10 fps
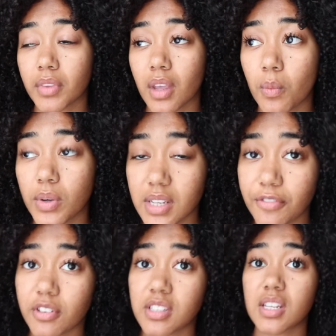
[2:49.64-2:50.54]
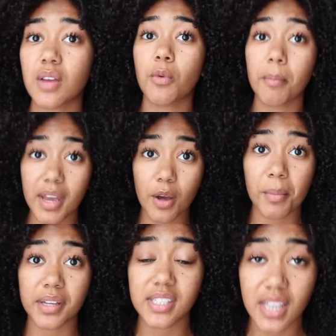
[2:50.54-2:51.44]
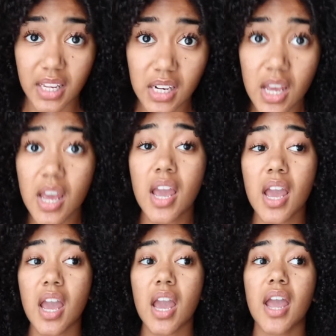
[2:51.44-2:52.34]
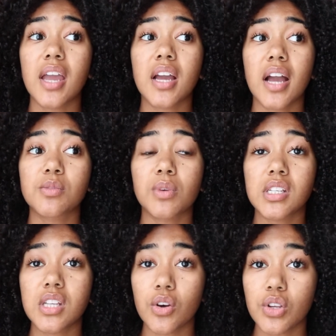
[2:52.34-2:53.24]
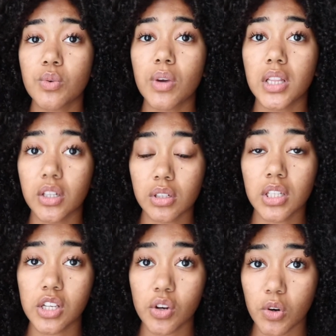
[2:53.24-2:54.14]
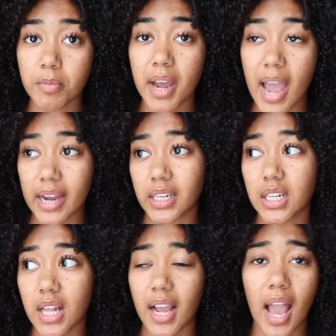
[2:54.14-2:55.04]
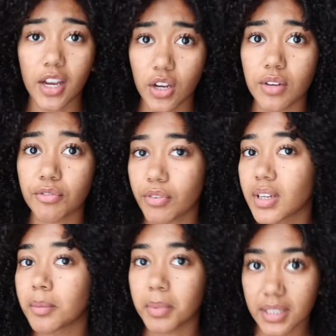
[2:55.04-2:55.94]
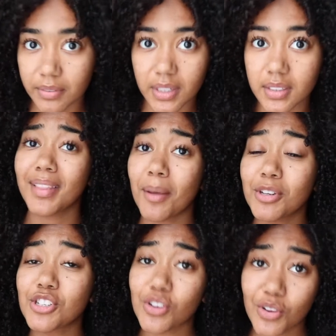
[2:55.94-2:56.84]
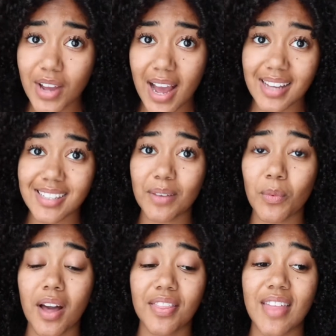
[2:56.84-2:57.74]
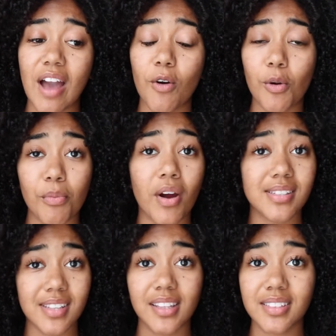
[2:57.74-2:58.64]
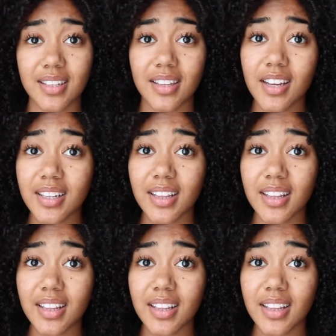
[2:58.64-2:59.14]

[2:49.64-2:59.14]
what difference it would make on my skin. And guys, when I tell you it literally cured my acne, like, I couldn't freaking believe it. Let me show you guys what that whole process looked